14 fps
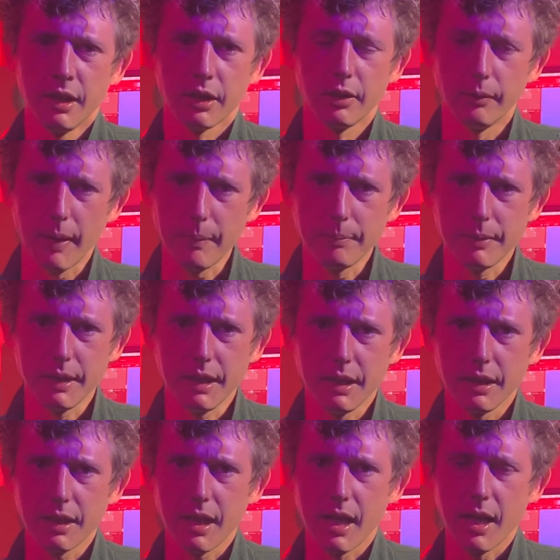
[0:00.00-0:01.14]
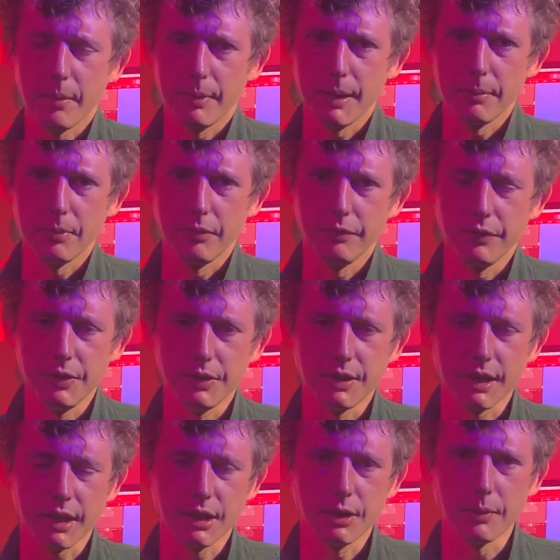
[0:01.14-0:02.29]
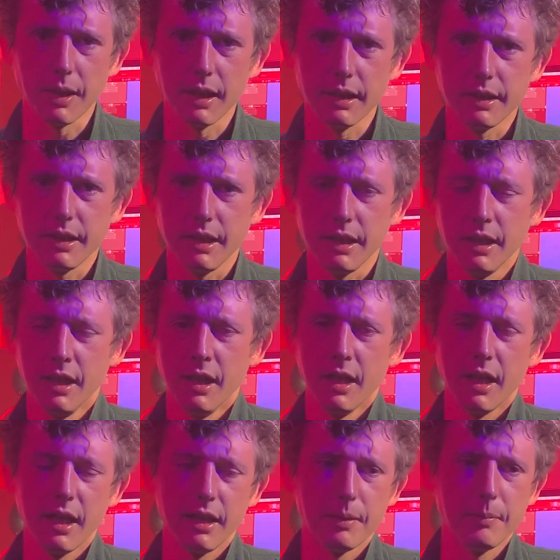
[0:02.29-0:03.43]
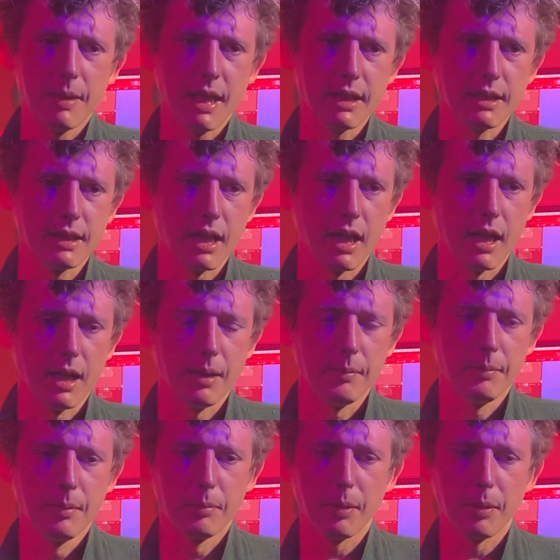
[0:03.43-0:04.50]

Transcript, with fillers: corrupting how people view sexuality and the mass um,